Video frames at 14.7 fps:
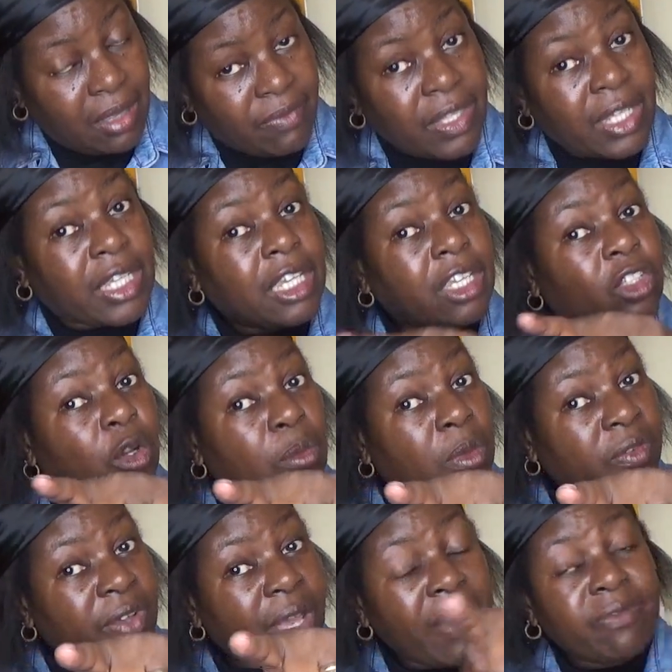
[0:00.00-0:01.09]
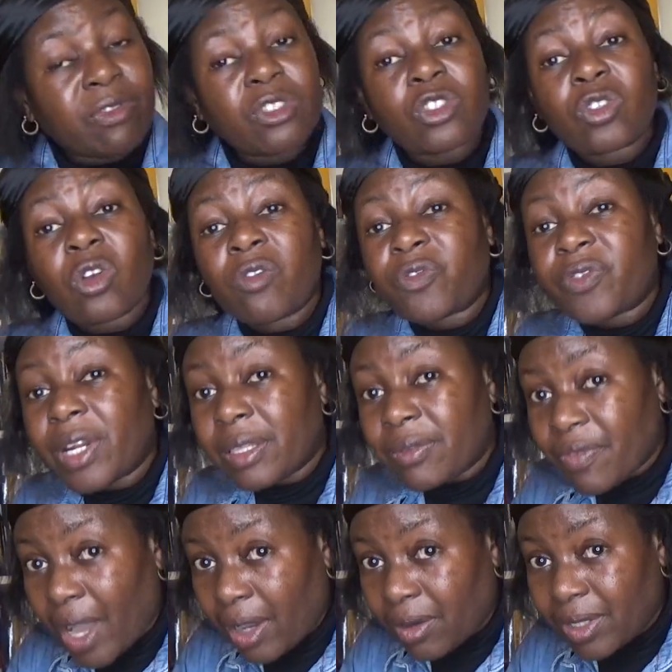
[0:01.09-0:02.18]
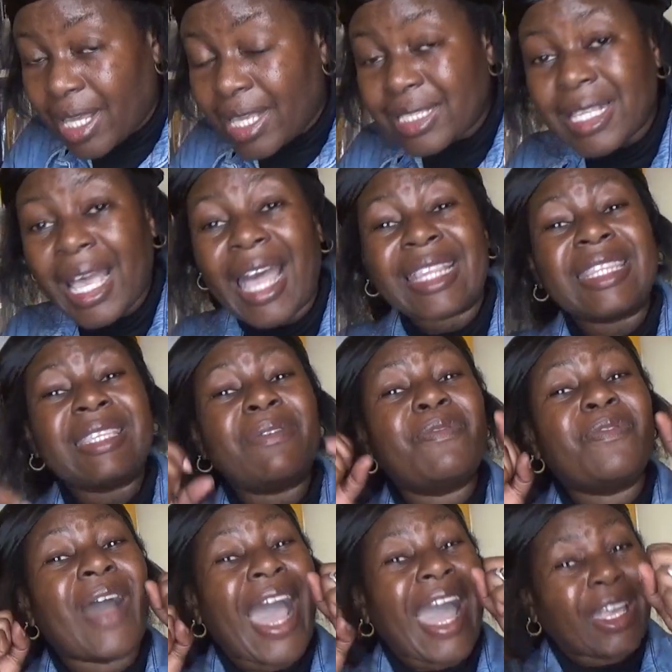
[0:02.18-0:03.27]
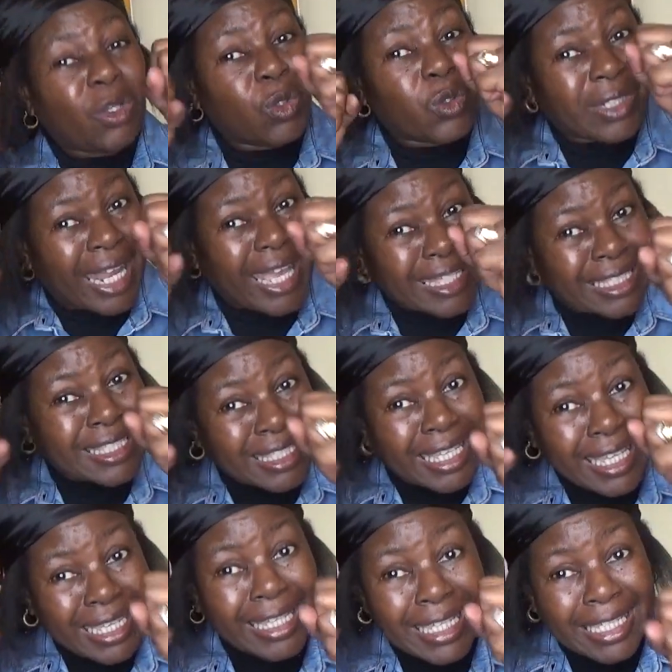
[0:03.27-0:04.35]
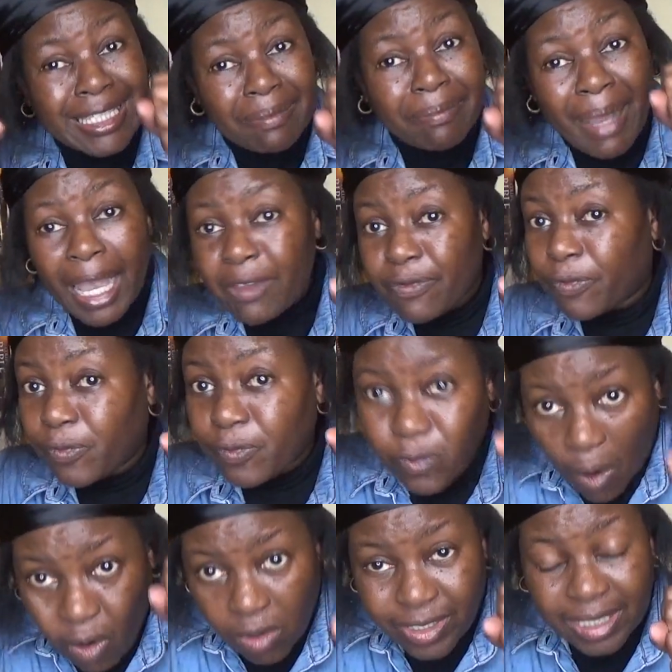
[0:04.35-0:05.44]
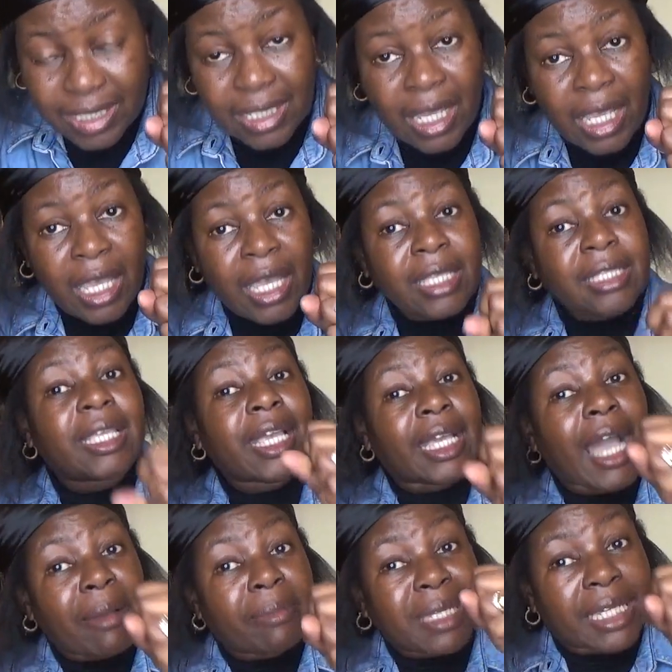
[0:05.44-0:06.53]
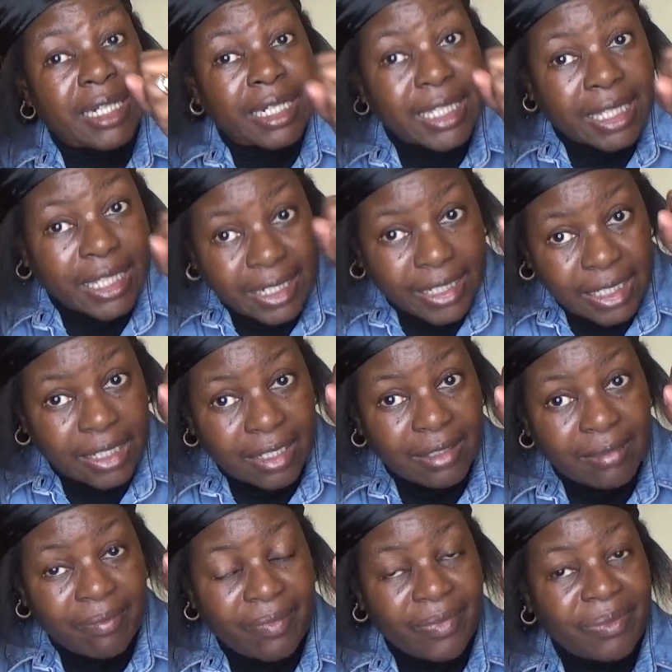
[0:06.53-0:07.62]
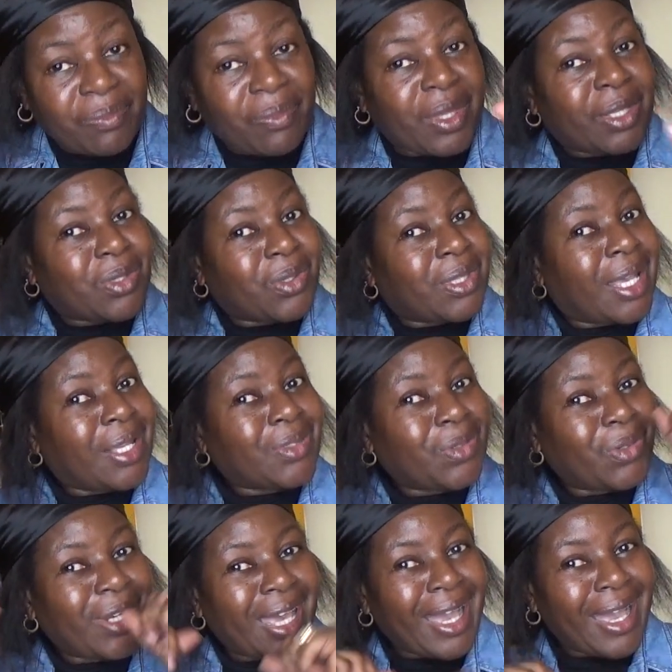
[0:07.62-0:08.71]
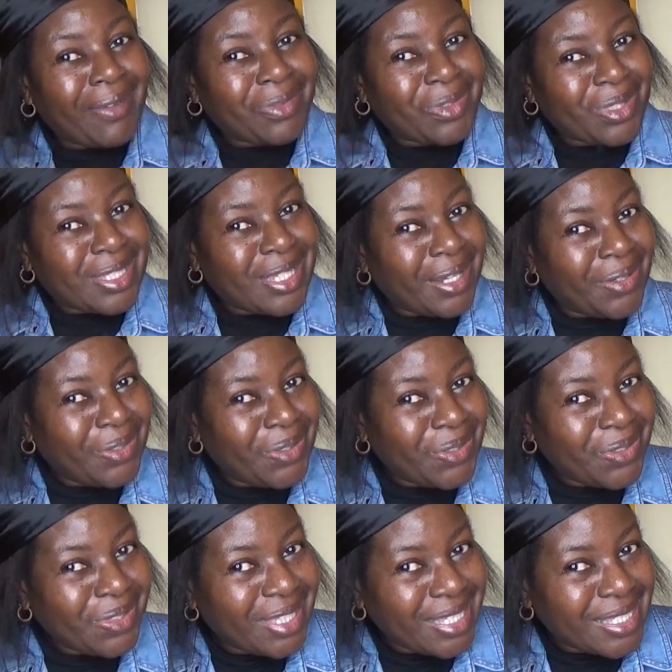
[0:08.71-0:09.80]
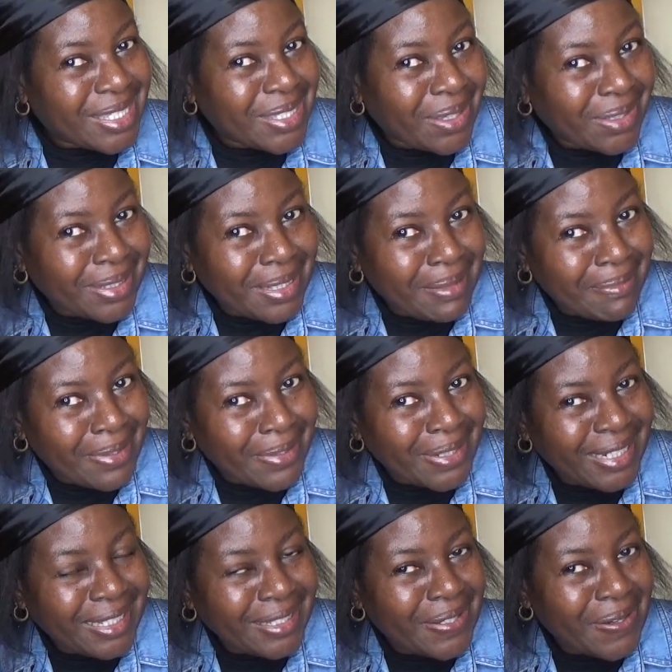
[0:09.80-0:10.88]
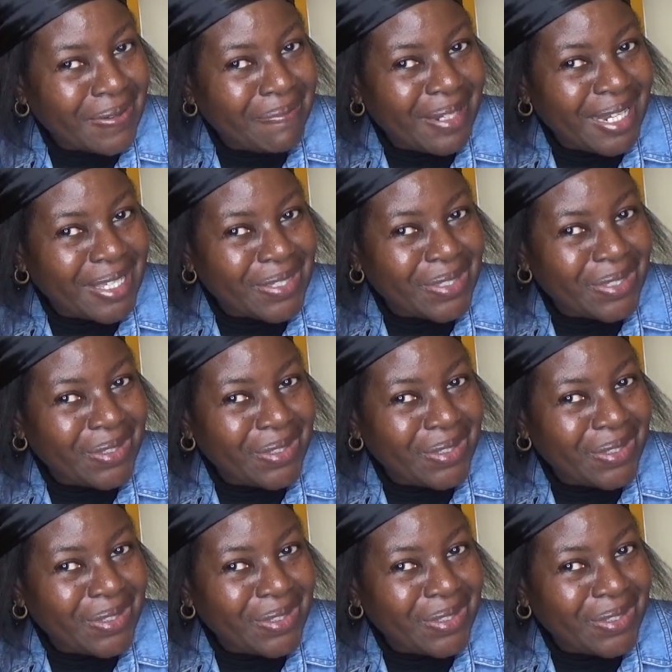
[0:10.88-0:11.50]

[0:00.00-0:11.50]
The kingdom of heaven suffered violence, and the violence take it by force. Take on GiriGiri. So that's all I have to tell you this Sunday morning. God bless